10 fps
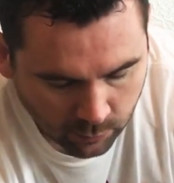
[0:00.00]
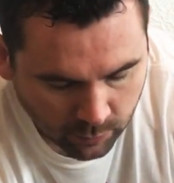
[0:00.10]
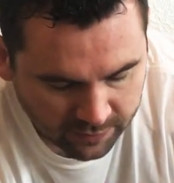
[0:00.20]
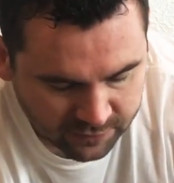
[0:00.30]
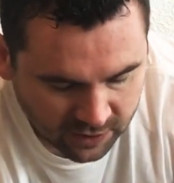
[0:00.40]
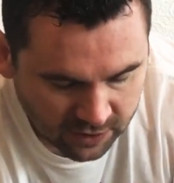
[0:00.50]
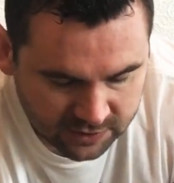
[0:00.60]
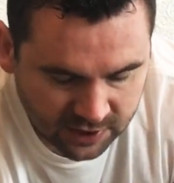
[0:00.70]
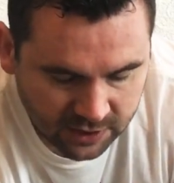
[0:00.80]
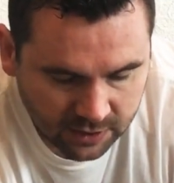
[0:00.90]
We've
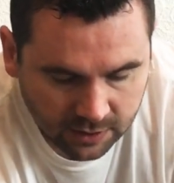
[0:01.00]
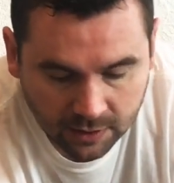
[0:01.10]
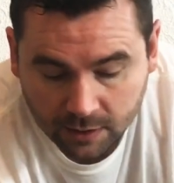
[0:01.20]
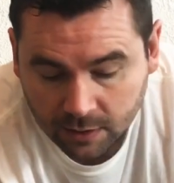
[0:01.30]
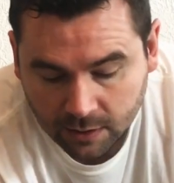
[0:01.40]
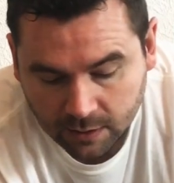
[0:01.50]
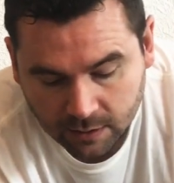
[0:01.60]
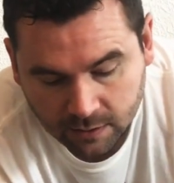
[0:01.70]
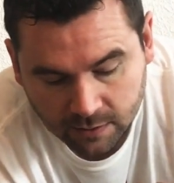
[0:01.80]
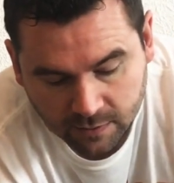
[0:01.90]
got
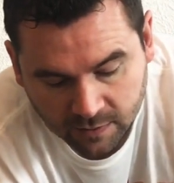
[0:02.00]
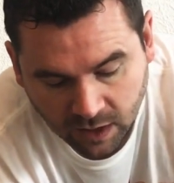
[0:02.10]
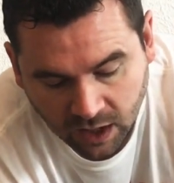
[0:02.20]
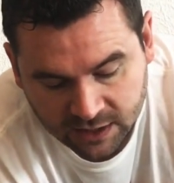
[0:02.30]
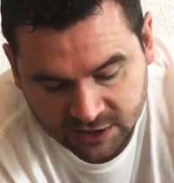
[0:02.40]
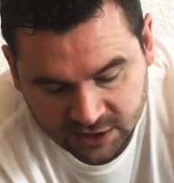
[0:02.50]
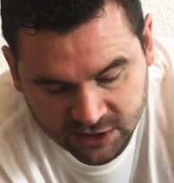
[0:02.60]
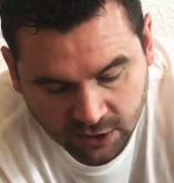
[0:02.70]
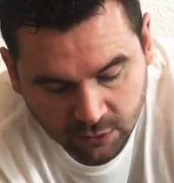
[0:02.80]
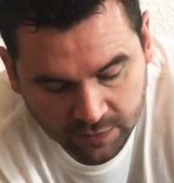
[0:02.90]
the icy
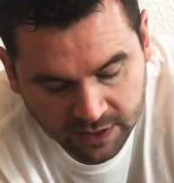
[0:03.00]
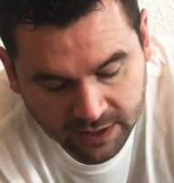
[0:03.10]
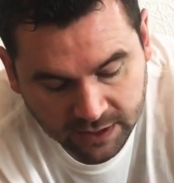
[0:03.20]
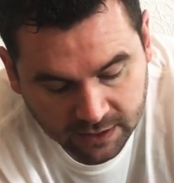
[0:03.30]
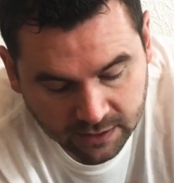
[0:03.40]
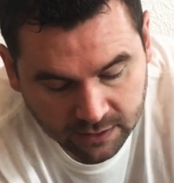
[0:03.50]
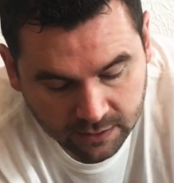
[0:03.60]
sole there,